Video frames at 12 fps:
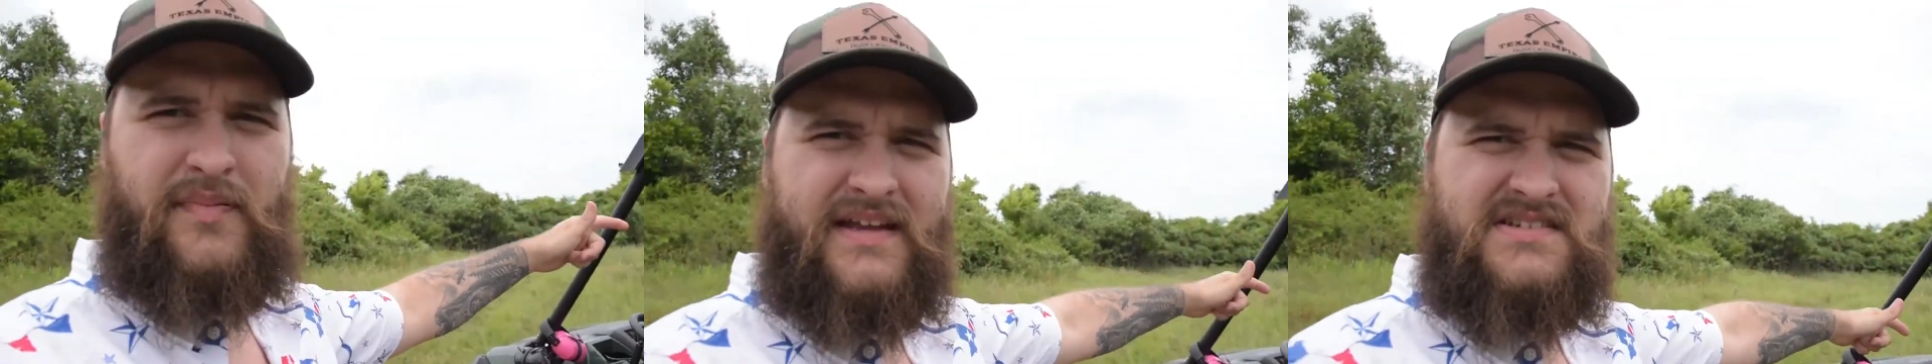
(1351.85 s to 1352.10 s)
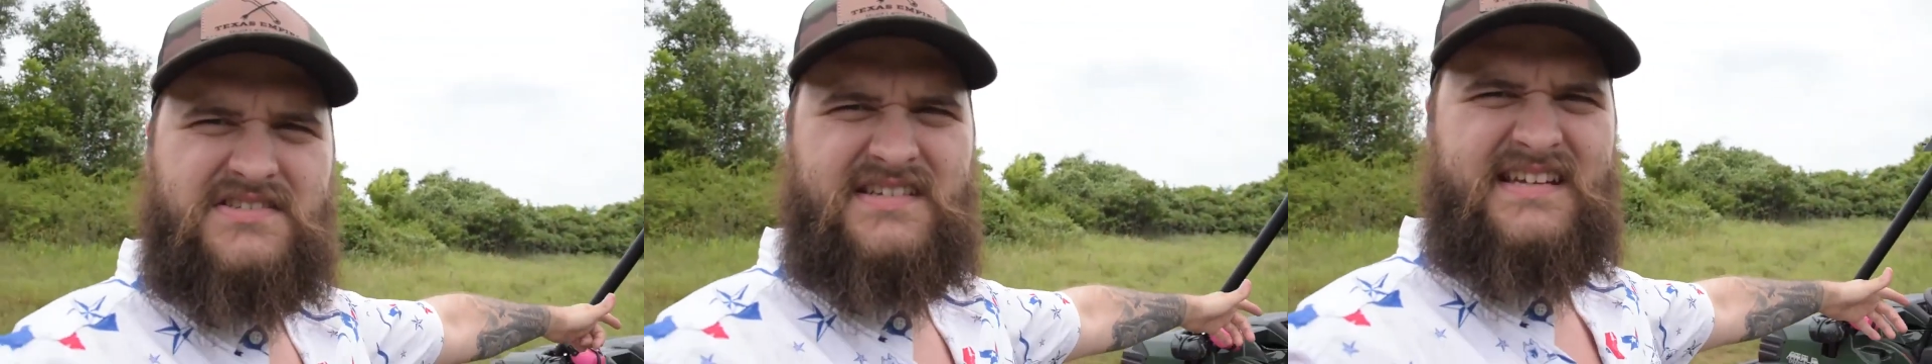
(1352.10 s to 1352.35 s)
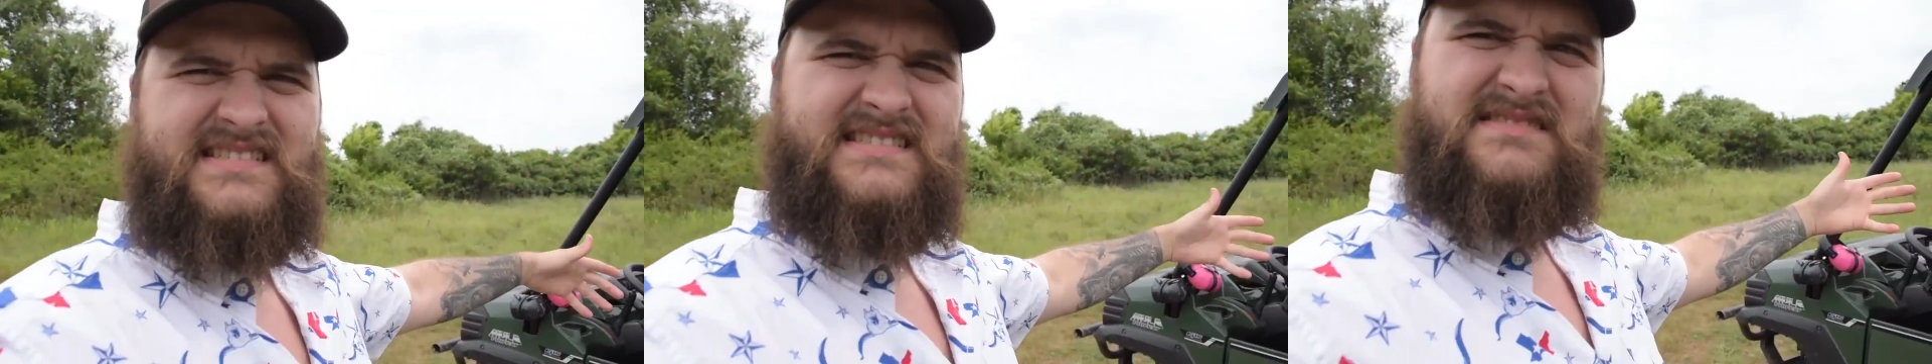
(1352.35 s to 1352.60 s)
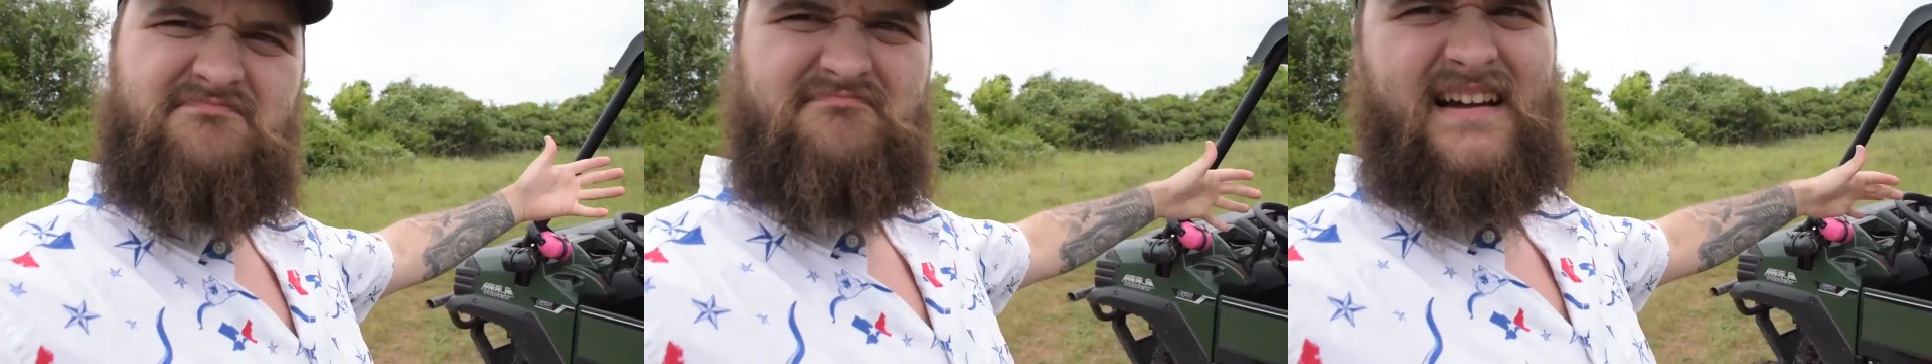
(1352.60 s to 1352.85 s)
bench
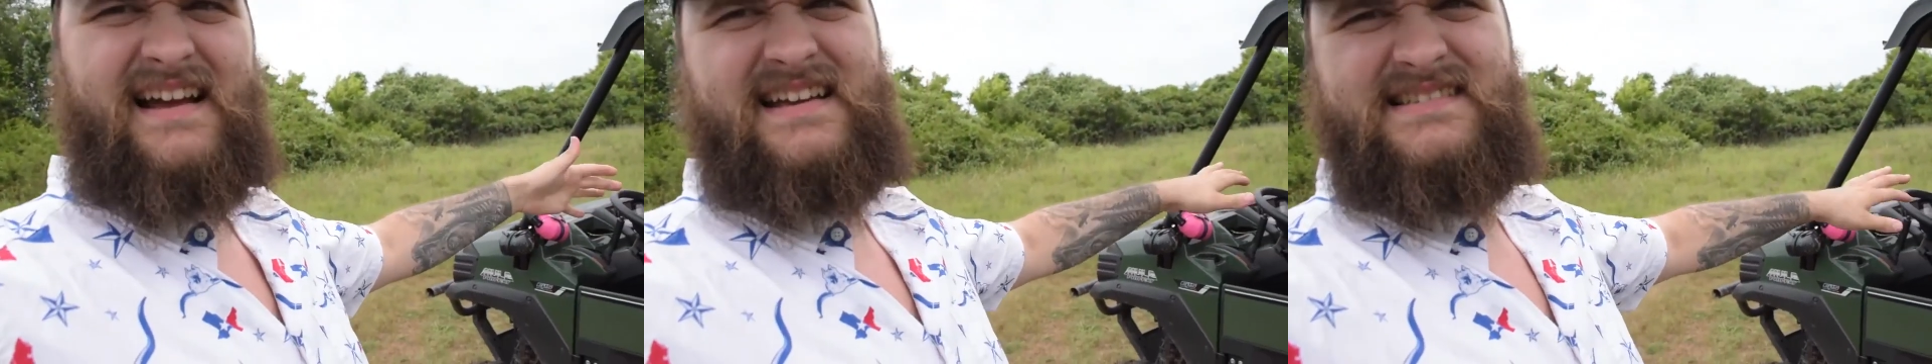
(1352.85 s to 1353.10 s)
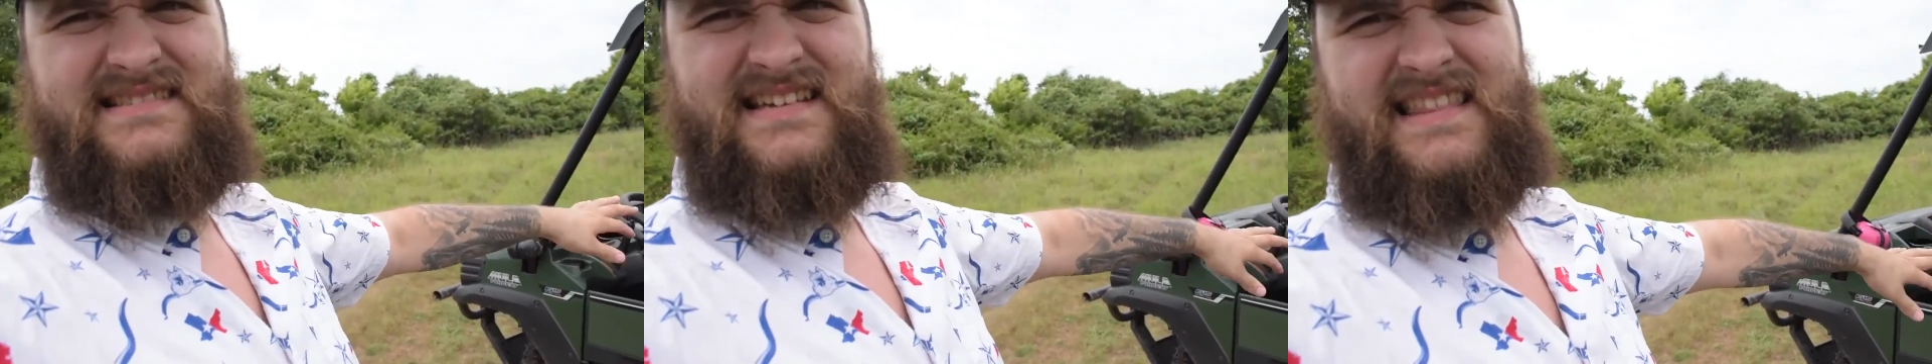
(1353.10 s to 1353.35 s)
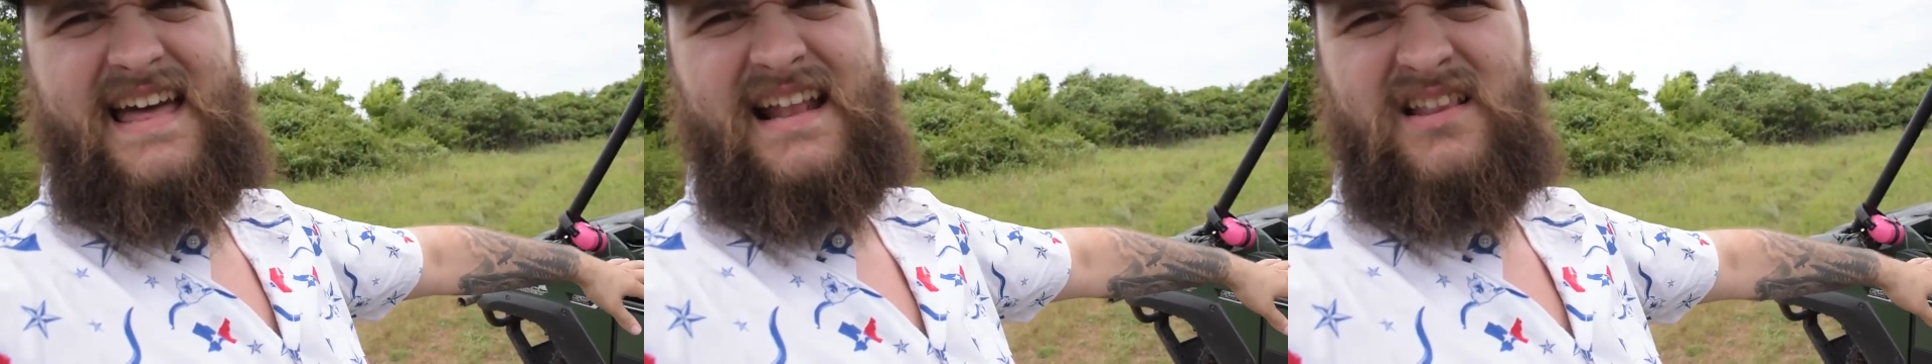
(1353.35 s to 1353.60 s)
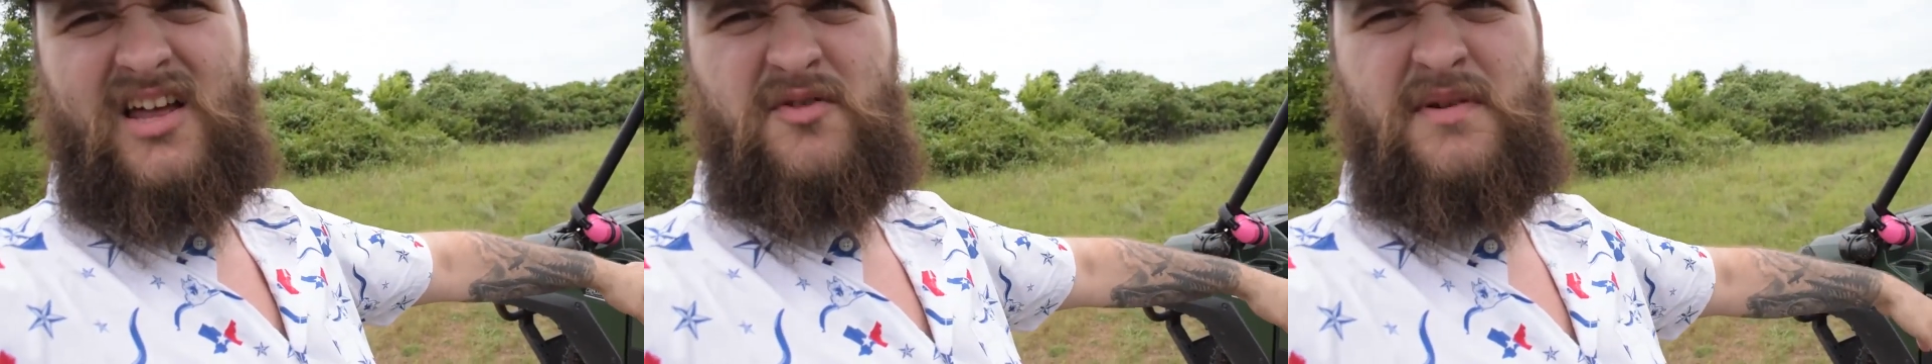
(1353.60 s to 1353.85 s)
seats, I could see that.
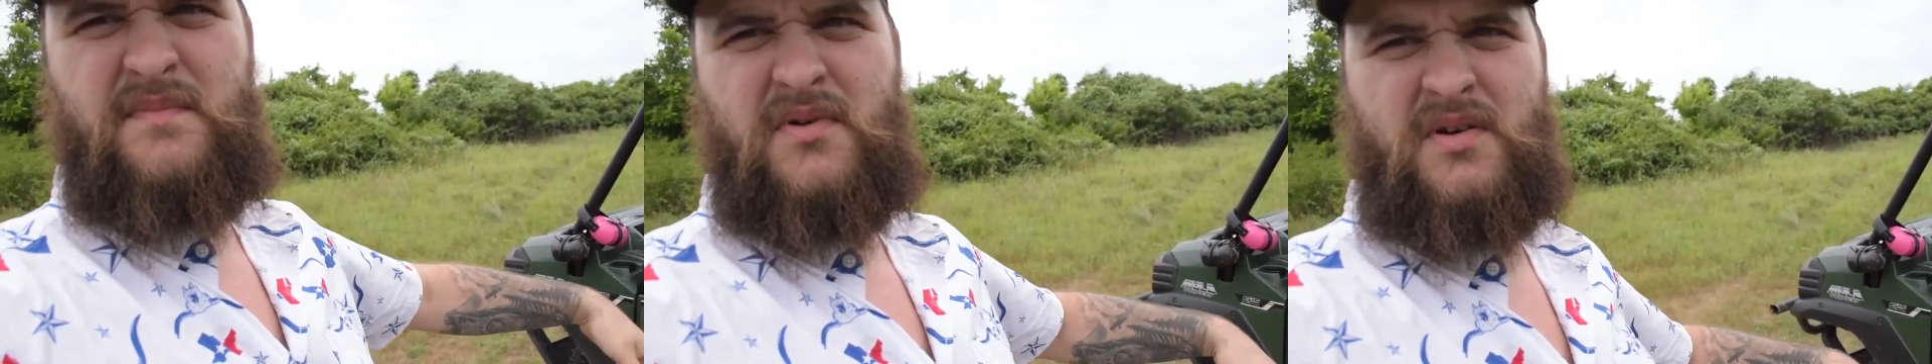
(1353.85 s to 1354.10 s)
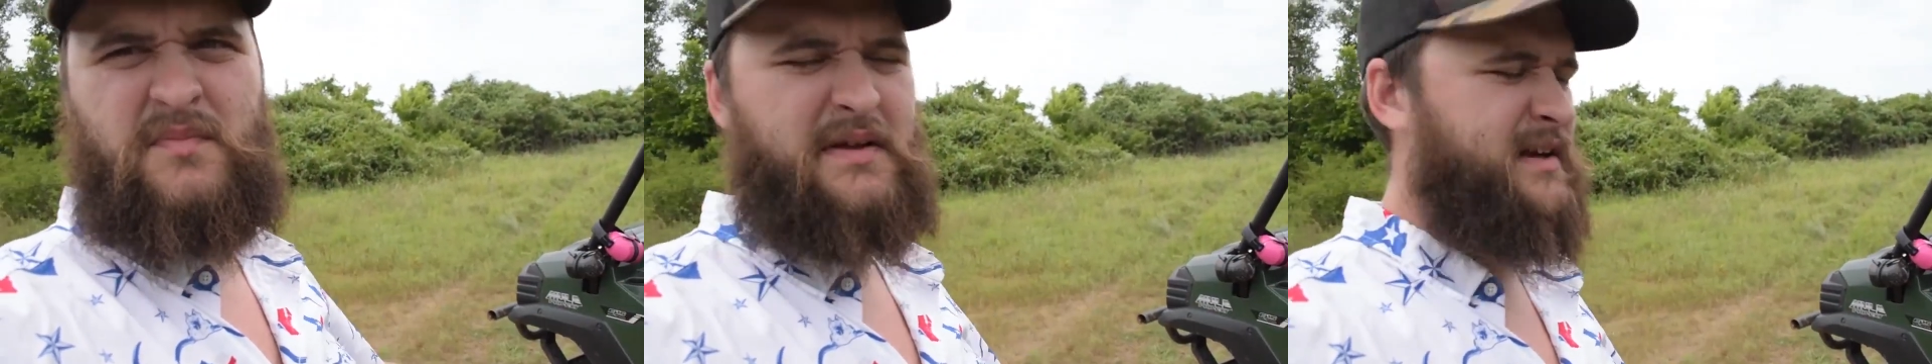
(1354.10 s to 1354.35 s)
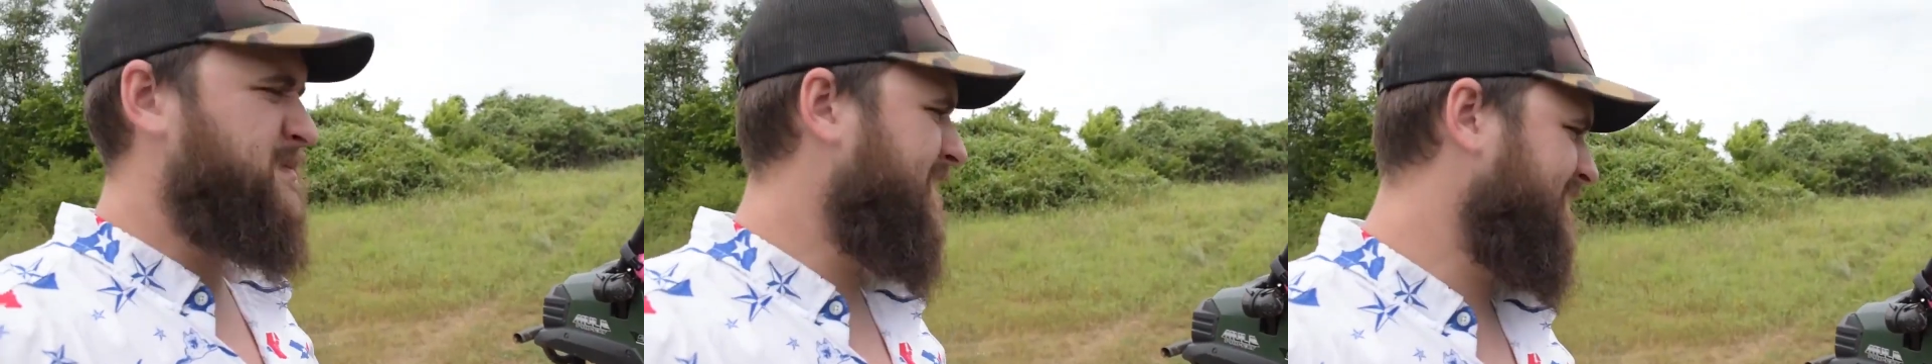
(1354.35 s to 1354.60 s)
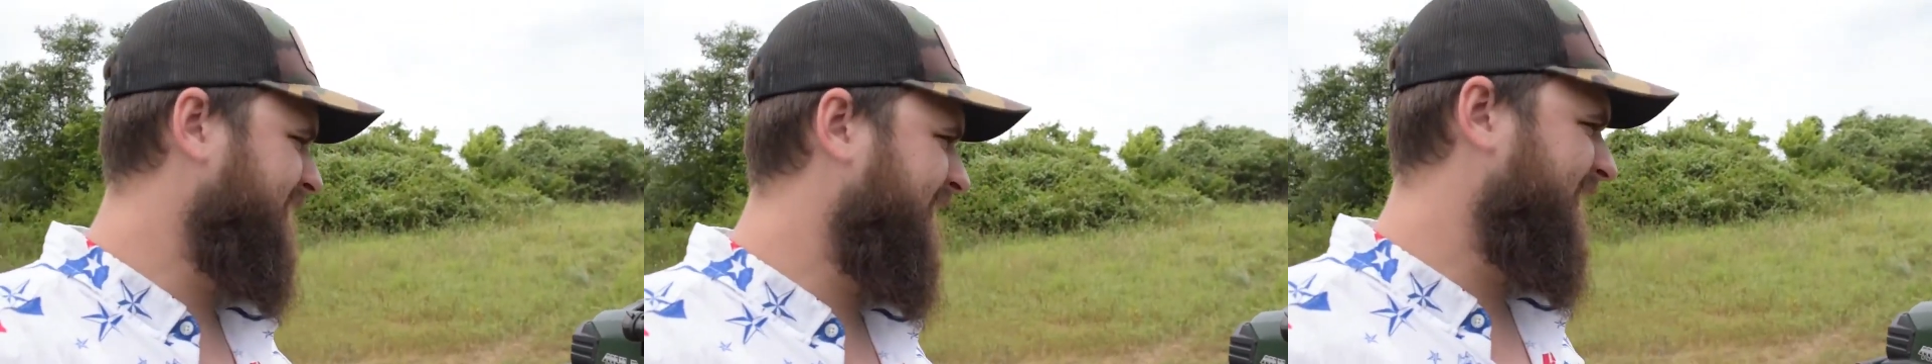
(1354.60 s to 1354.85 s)
A lot of people complain
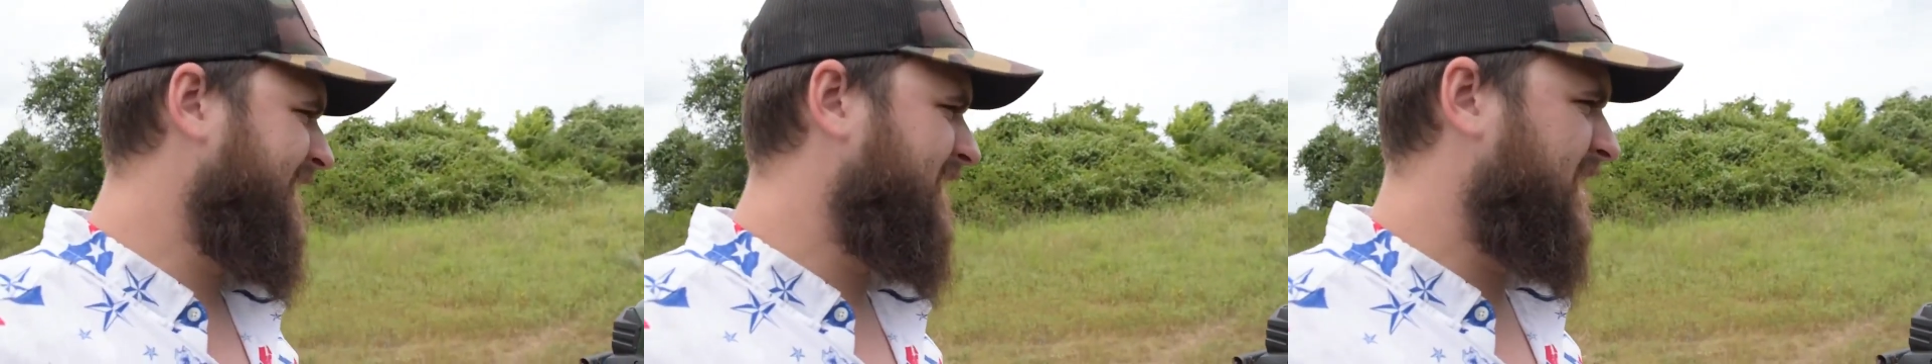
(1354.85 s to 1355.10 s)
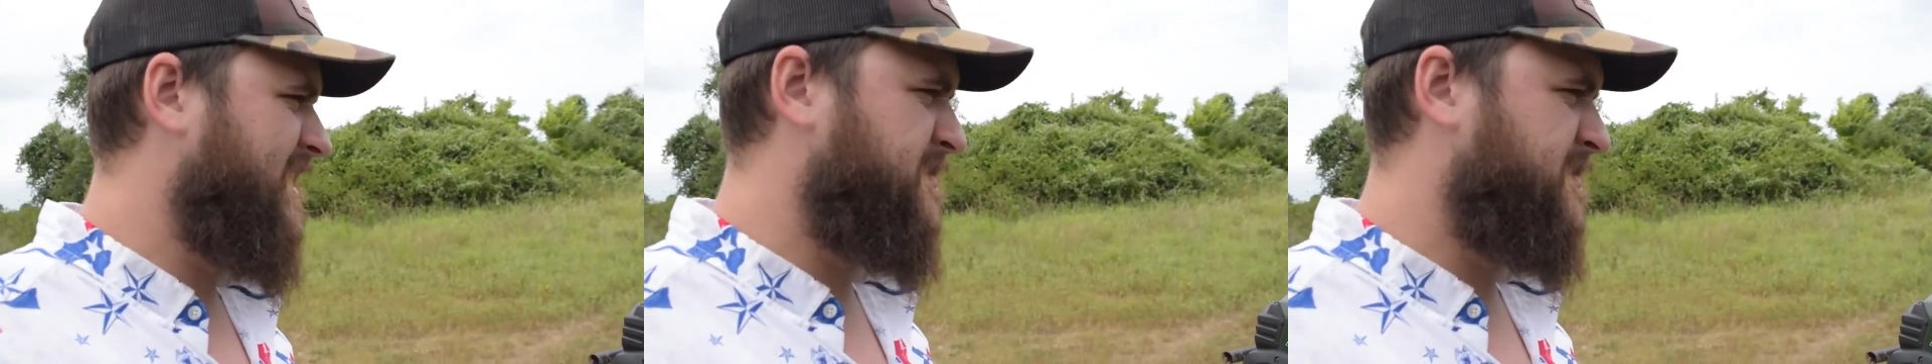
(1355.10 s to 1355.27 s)
about that.